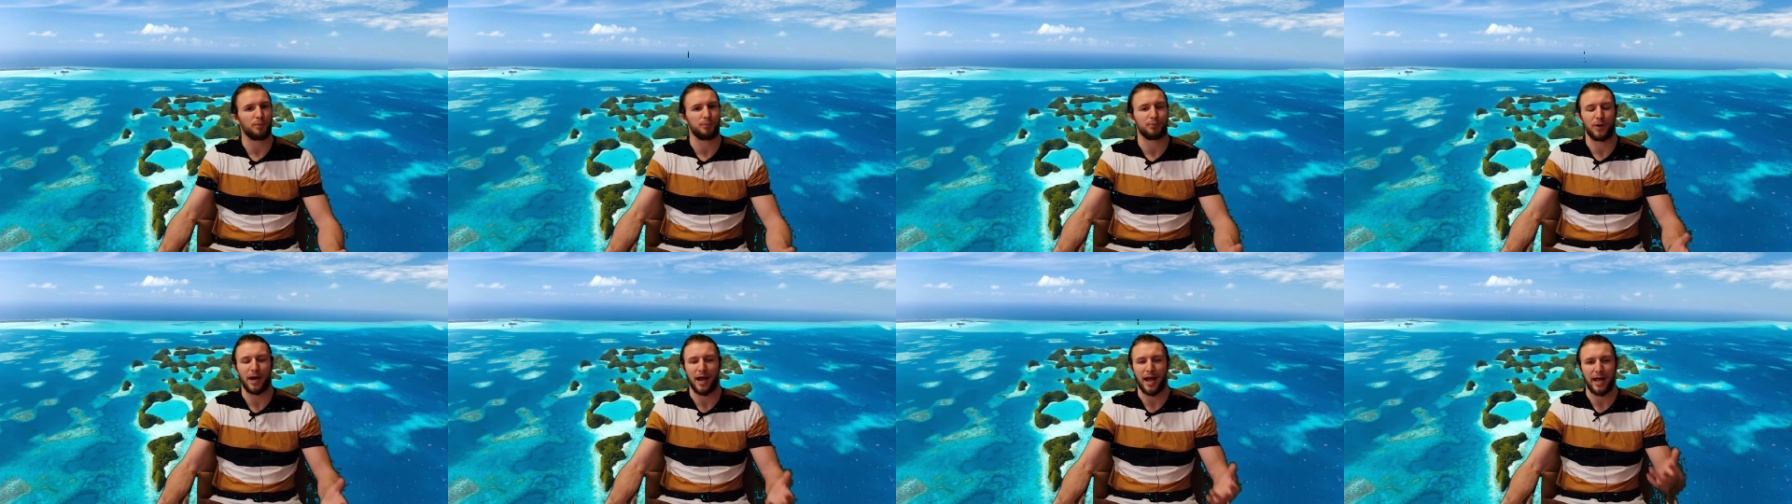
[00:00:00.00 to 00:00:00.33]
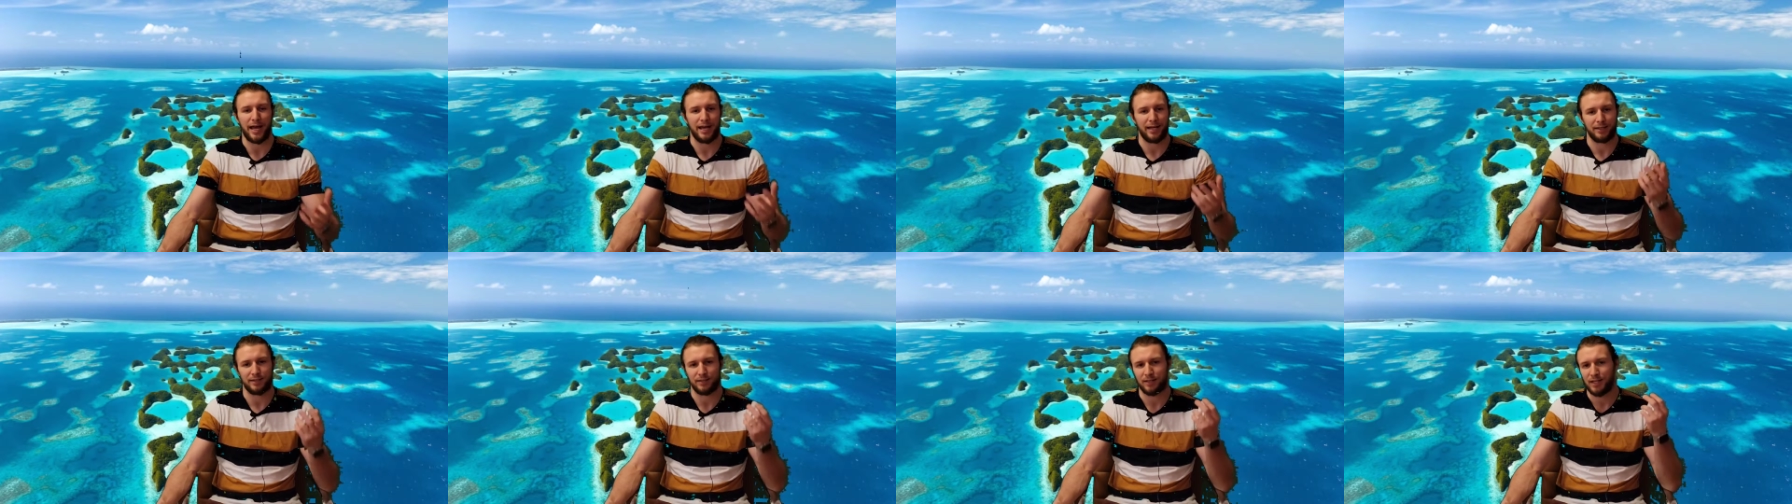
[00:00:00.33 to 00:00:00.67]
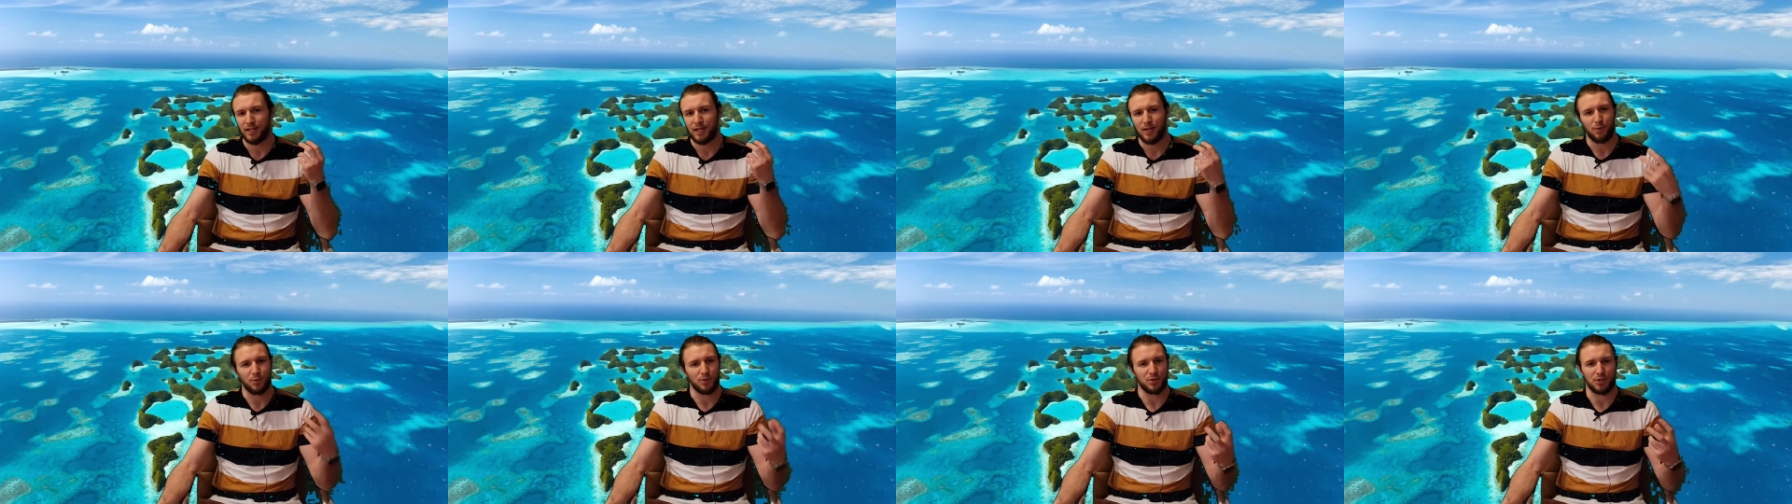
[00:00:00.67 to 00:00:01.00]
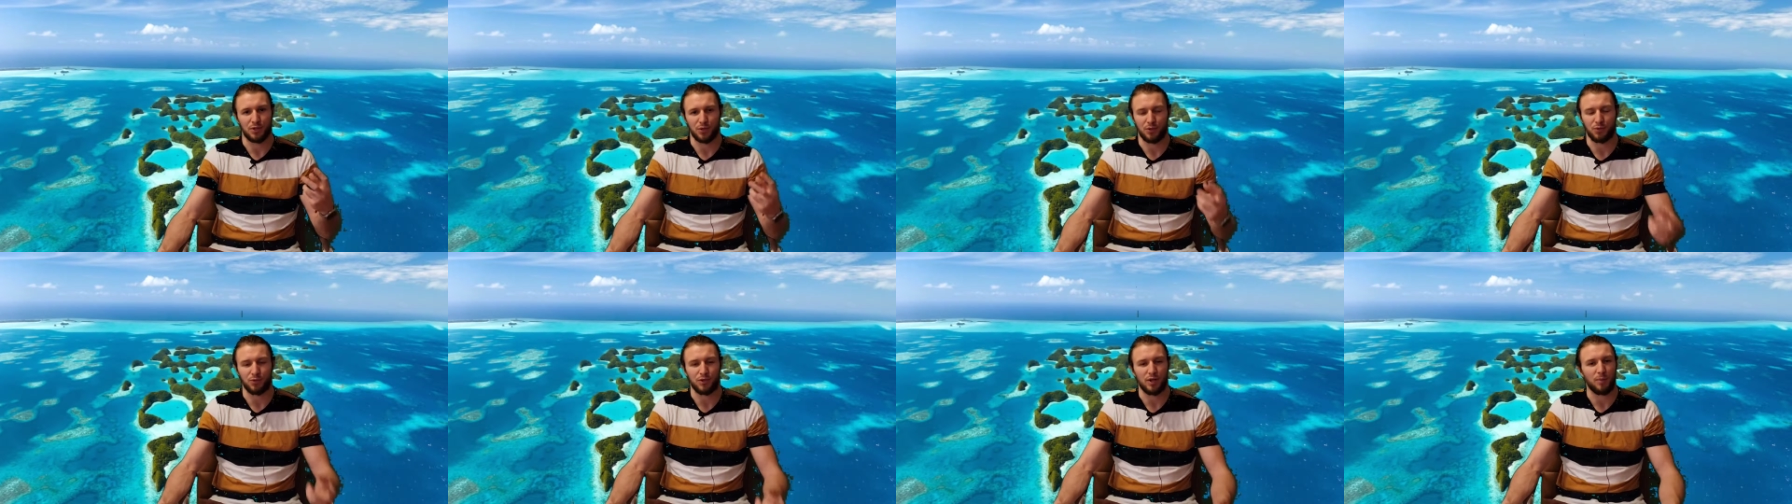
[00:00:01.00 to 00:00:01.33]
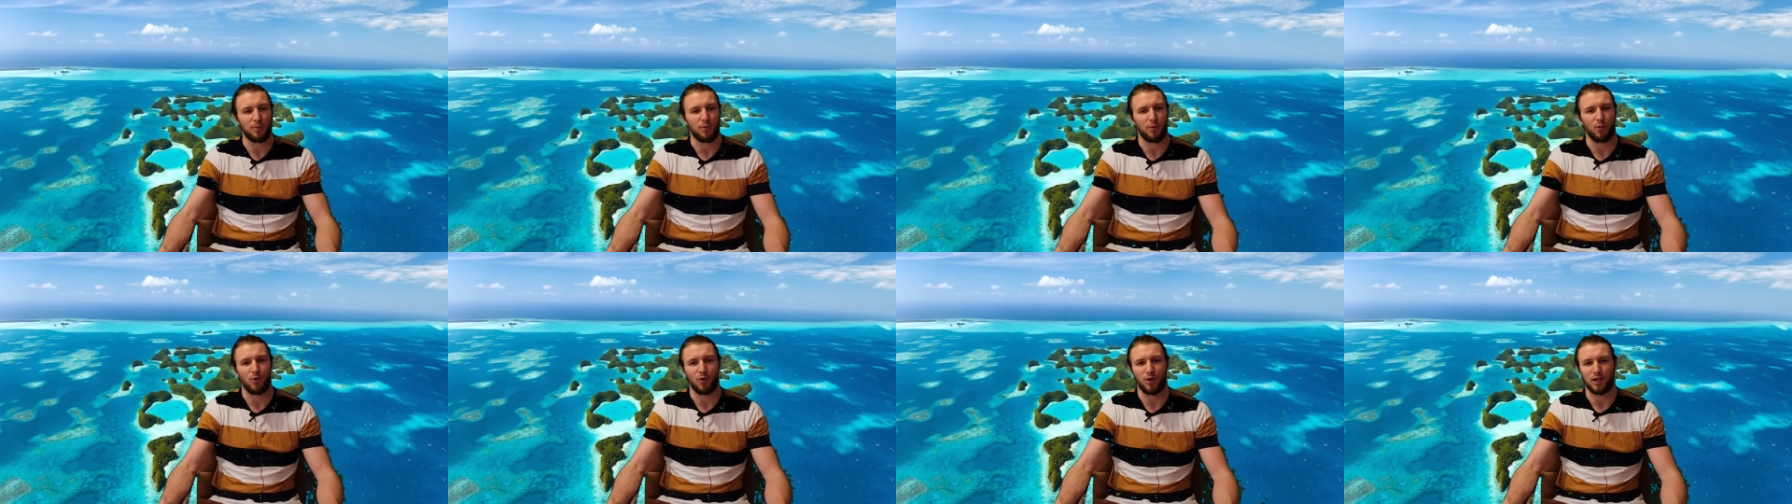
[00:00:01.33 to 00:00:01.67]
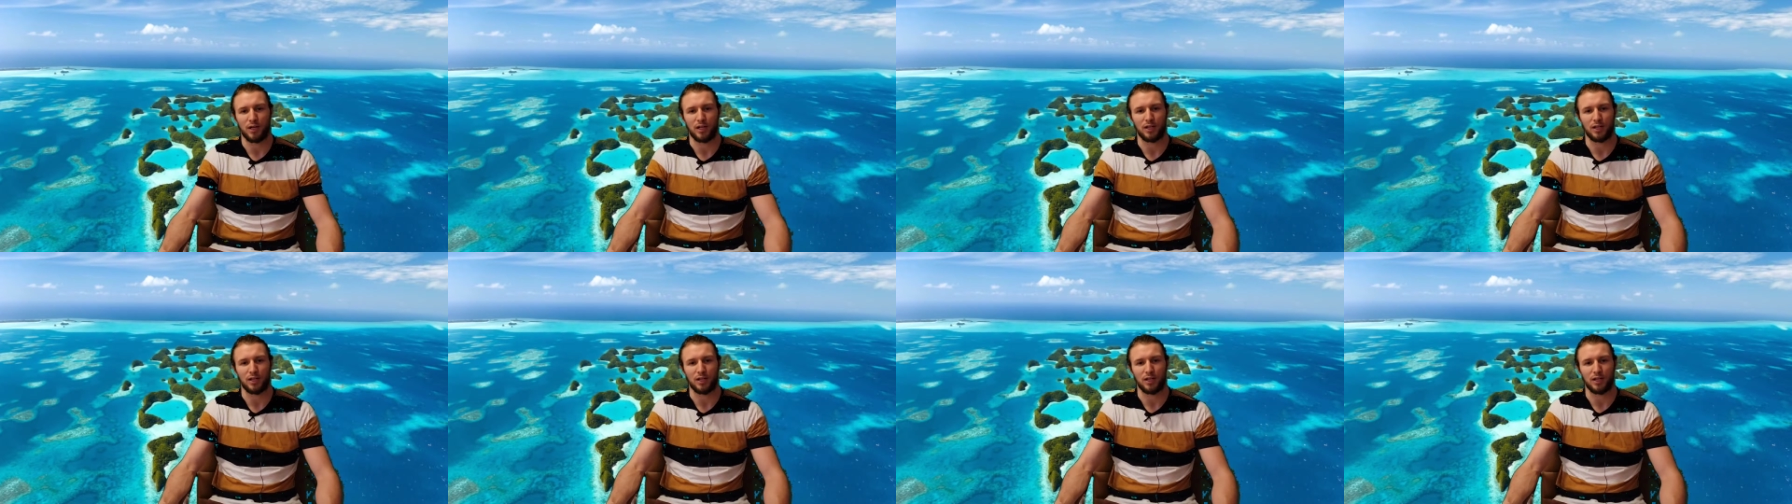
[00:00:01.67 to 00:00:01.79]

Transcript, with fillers: Brad was her #1